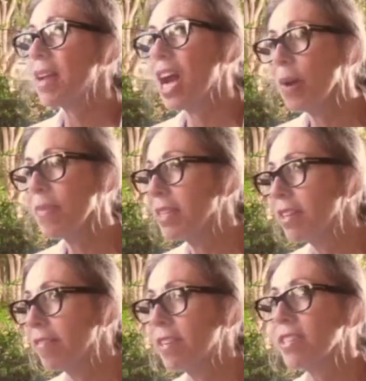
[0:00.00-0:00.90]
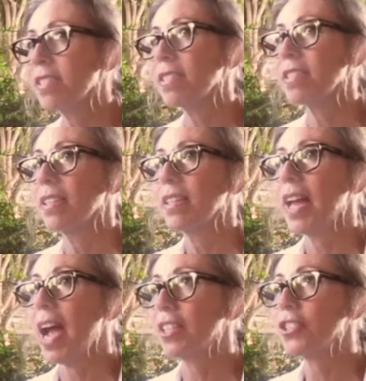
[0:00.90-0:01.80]
how many of us
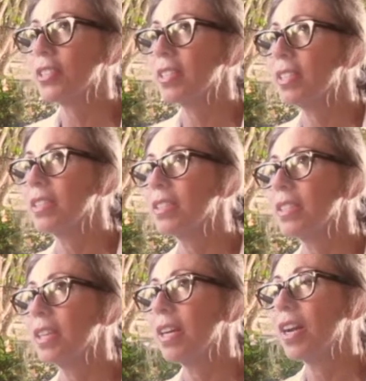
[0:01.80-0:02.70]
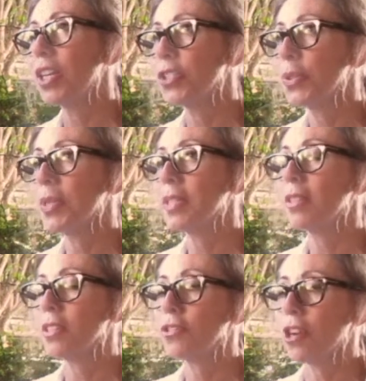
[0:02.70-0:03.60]
actually are doing
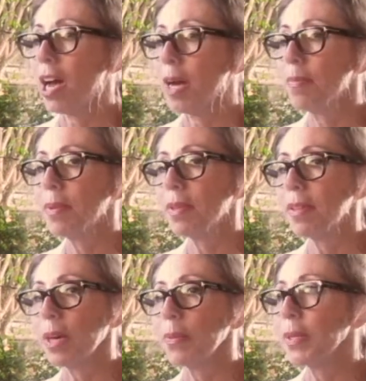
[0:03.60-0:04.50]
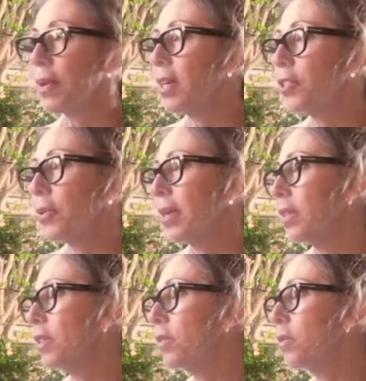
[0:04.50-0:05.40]
the job that we
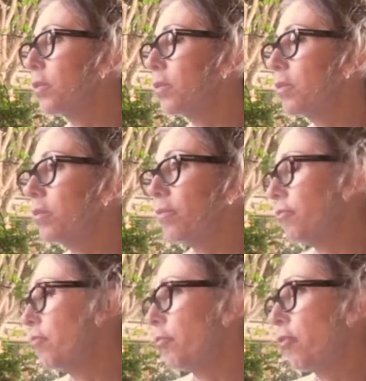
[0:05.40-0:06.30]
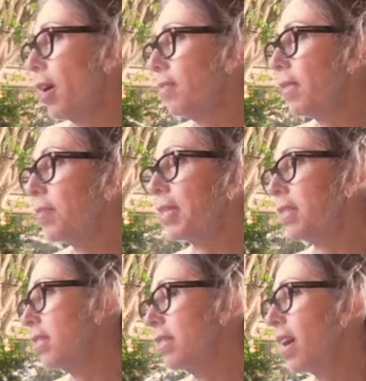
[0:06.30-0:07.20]
graduated from?
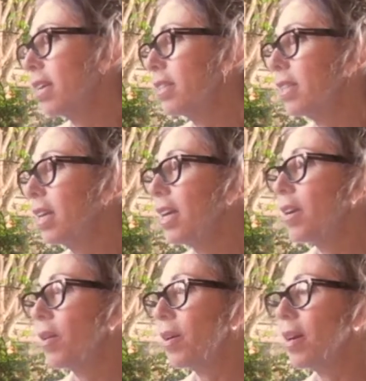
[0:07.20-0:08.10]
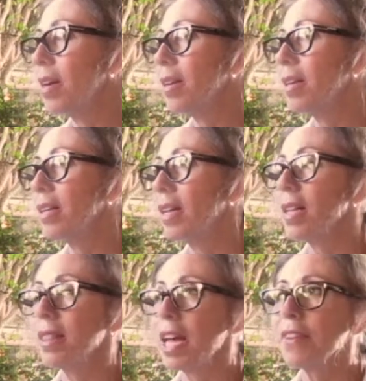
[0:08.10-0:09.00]
Not.
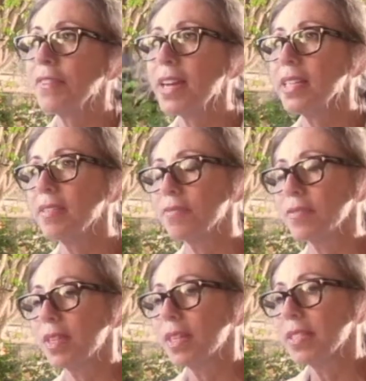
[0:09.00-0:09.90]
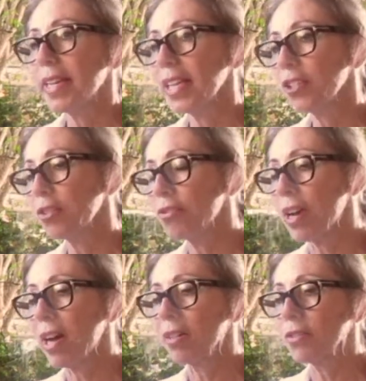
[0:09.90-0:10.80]
Life kind of takes you
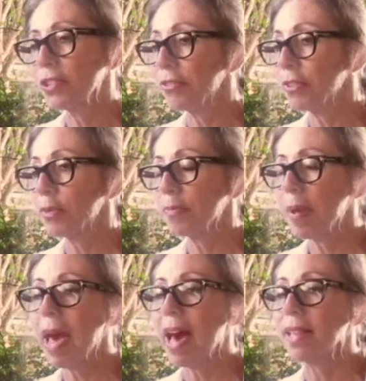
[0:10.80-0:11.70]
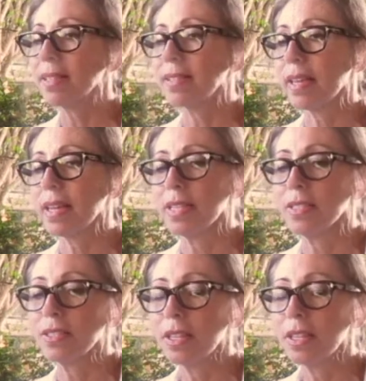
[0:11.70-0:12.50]
down different paths, and